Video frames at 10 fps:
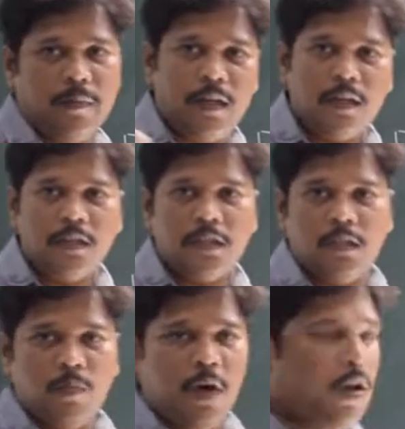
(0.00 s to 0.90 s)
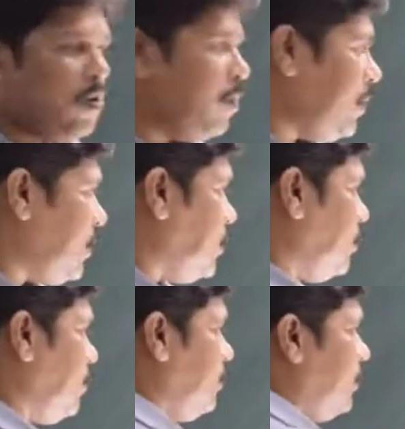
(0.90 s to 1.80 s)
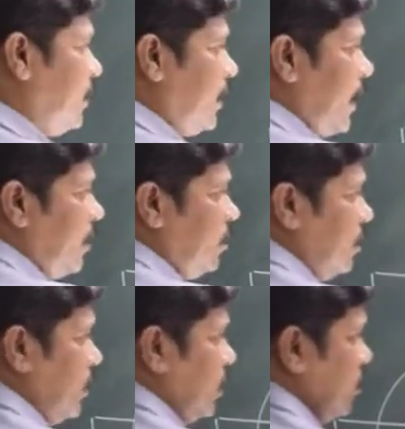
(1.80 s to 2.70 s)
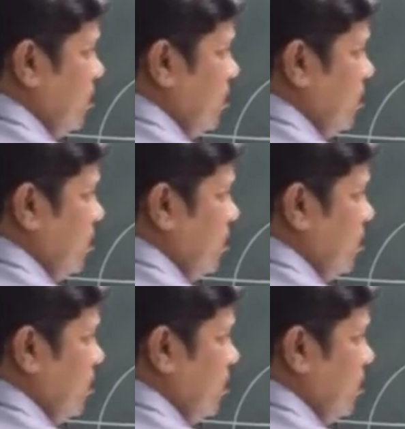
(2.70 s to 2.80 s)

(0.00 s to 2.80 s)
but small openings in between the cathode rays.